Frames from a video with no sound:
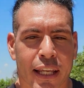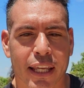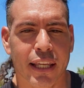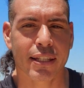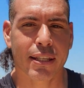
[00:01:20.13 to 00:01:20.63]

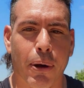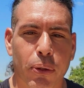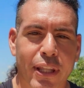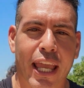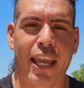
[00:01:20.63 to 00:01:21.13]
Is
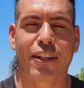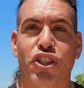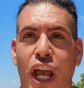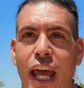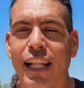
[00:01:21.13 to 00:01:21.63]
about a
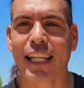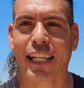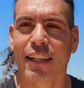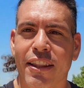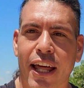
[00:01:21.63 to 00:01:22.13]

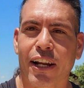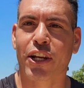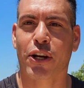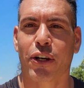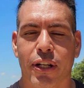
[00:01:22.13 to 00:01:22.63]
channeling that
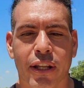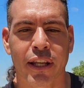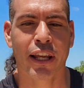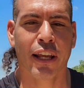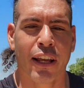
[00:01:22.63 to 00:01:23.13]
occurred,
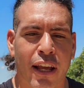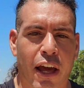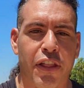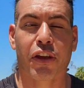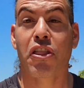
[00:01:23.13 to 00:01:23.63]

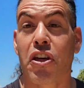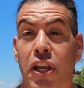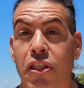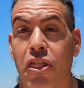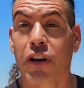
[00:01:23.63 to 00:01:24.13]
I think
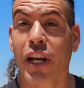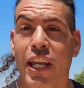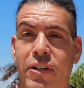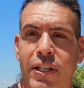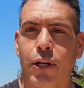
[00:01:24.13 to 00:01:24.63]
30
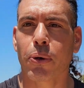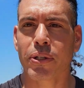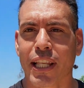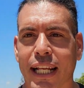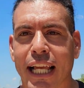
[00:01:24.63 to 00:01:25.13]
years ago or
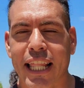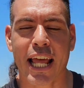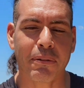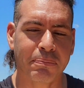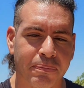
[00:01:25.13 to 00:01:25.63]
something like
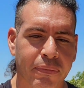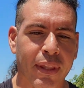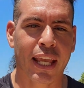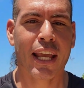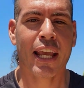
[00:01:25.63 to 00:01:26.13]
that.
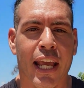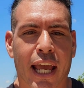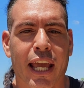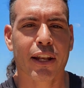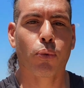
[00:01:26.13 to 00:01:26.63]

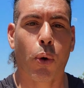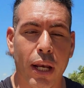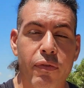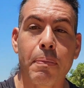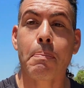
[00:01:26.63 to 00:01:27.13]
And one
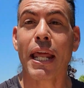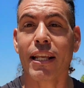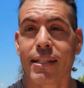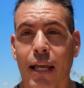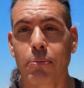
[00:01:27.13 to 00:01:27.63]
of the many
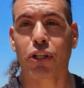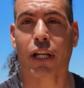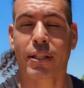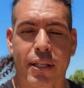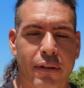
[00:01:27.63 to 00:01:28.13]

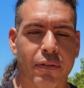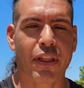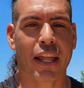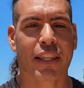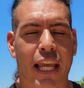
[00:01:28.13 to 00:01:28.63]
subjects
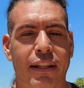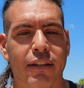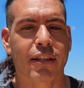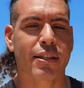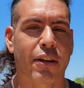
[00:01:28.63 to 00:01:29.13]
that the
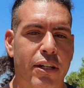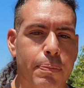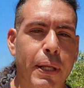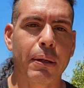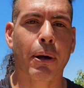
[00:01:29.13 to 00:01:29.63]
entities there
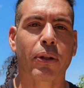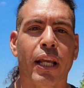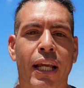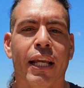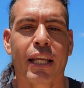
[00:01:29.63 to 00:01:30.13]
explain about
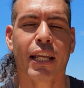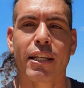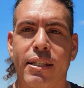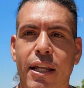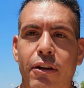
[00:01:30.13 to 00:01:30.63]

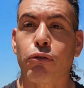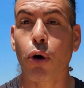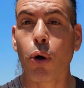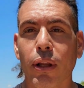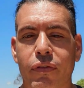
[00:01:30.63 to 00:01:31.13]
is the
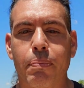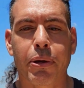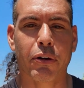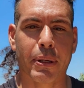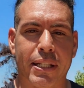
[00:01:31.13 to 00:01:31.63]
role of the
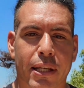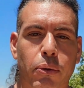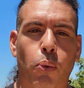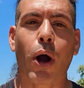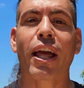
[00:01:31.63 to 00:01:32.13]
pyramids and
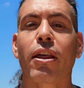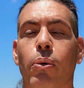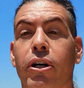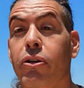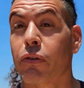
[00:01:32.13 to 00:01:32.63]
why they
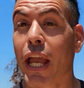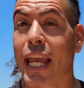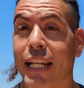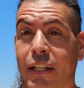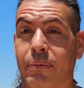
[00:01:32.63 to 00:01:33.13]
were
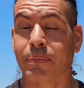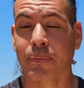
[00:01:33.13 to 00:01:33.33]
created.